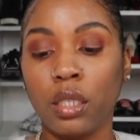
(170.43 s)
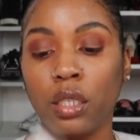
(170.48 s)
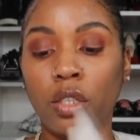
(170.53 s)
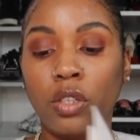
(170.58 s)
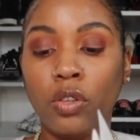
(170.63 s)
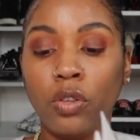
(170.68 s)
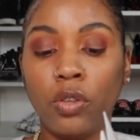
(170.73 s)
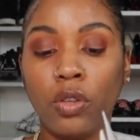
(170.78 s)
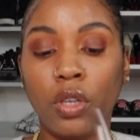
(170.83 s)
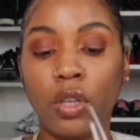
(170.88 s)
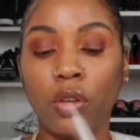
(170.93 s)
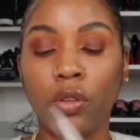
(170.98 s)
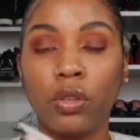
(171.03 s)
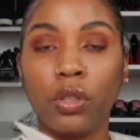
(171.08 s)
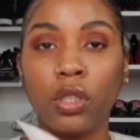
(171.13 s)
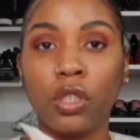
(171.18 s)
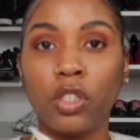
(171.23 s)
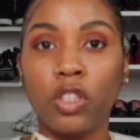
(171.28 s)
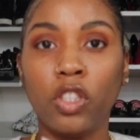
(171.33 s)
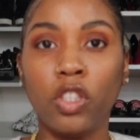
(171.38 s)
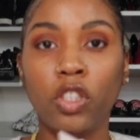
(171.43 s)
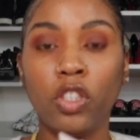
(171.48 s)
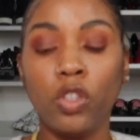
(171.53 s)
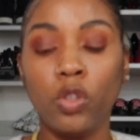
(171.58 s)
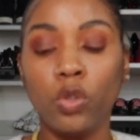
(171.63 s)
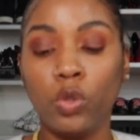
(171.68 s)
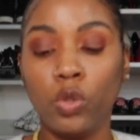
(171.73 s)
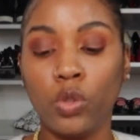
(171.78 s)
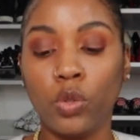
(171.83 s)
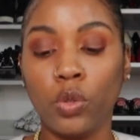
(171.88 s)
You know, the
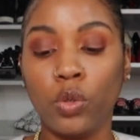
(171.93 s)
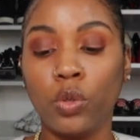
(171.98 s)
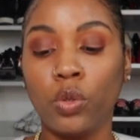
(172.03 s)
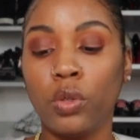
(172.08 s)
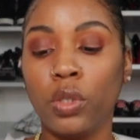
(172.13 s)
usual.